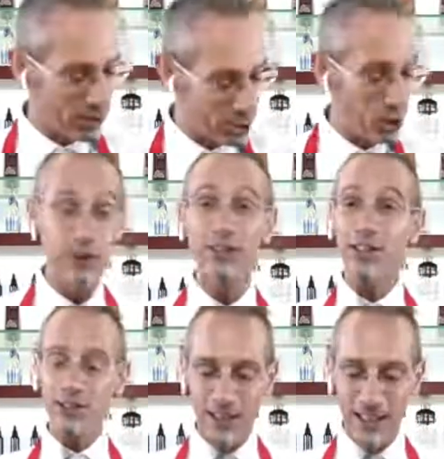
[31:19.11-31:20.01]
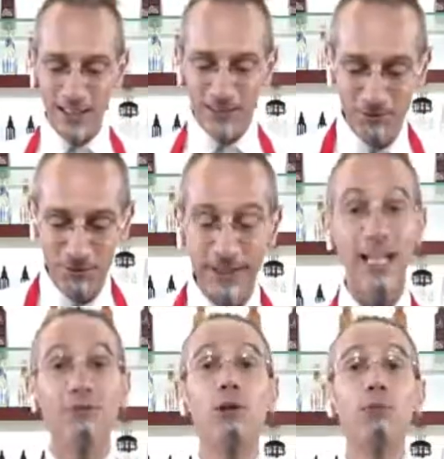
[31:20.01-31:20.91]
So this is something
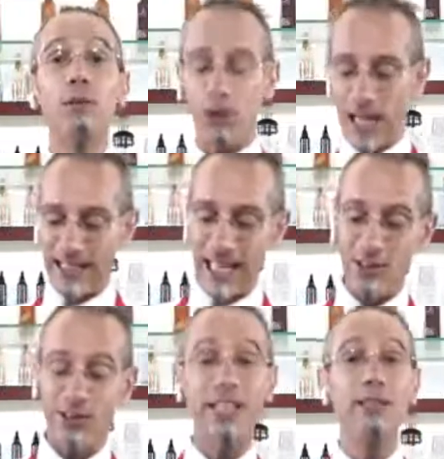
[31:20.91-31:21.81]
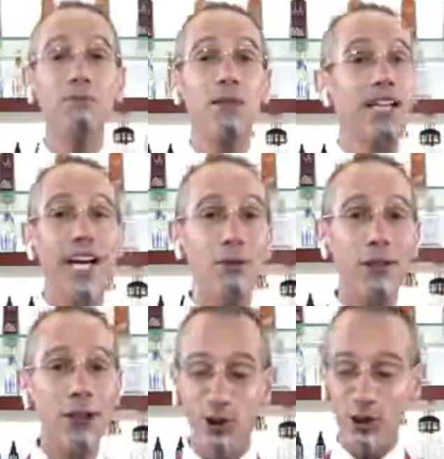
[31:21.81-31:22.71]
that for people like iced tea, there we
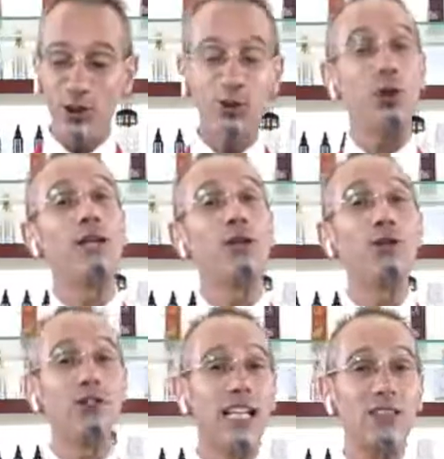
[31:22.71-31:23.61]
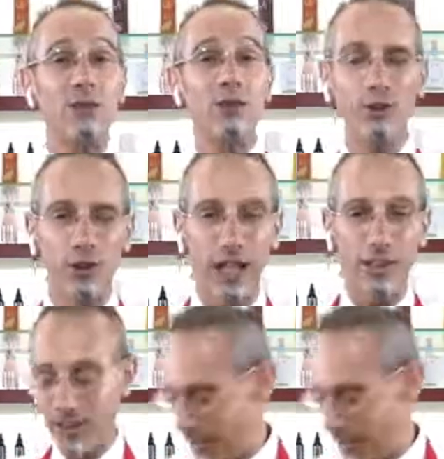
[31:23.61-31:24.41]
go. This could be a good glass for you for iced tea.